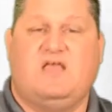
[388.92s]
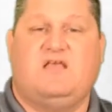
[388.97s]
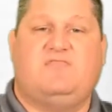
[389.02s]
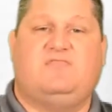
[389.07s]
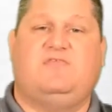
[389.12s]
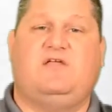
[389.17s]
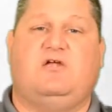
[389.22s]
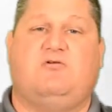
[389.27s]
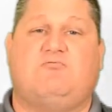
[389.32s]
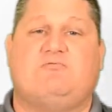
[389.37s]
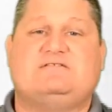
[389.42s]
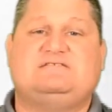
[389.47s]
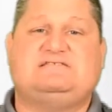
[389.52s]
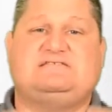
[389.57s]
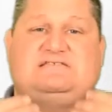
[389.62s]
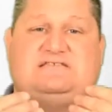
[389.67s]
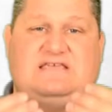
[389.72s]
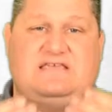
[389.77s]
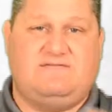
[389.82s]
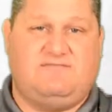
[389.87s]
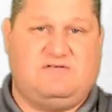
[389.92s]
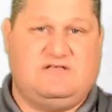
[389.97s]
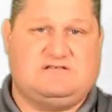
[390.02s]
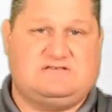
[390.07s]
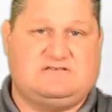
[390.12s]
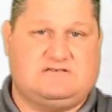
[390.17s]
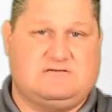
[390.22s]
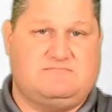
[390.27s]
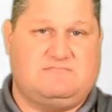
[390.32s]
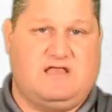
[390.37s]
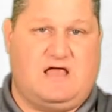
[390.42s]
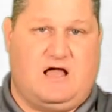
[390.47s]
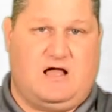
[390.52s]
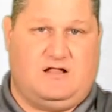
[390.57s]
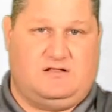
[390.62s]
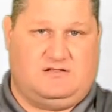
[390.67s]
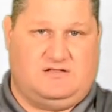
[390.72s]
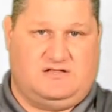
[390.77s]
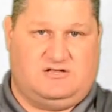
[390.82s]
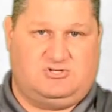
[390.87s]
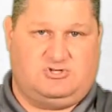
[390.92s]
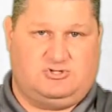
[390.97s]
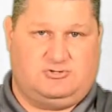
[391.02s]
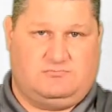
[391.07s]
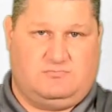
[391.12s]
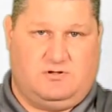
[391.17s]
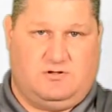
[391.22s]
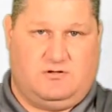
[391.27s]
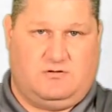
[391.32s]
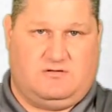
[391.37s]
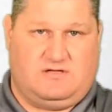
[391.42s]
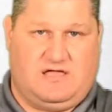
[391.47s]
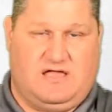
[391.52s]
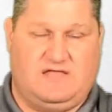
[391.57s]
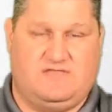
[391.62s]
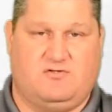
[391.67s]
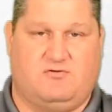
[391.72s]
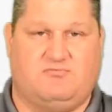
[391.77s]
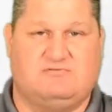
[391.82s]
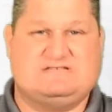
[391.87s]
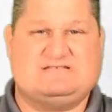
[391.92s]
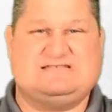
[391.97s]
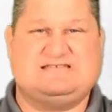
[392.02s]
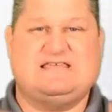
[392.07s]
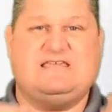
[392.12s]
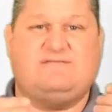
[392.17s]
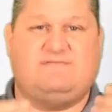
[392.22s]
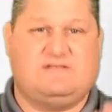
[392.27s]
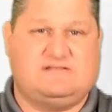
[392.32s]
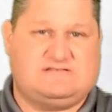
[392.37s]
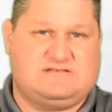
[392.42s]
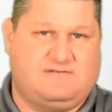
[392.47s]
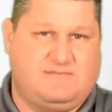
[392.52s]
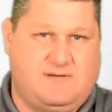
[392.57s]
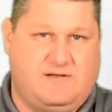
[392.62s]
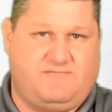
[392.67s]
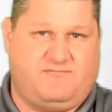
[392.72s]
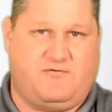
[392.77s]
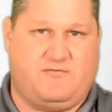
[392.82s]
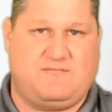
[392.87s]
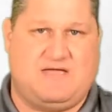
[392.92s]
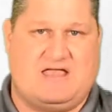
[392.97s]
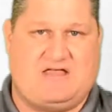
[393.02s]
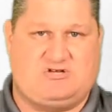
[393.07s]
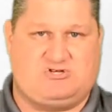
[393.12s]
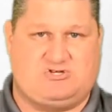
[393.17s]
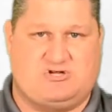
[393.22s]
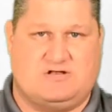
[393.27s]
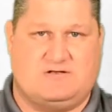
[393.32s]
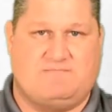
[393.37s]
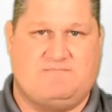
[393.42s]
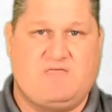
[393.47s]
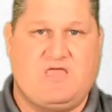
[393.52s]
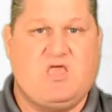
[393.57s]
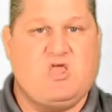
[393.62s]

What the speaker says: They're receiving some knowledge, okay? They're receiving some information.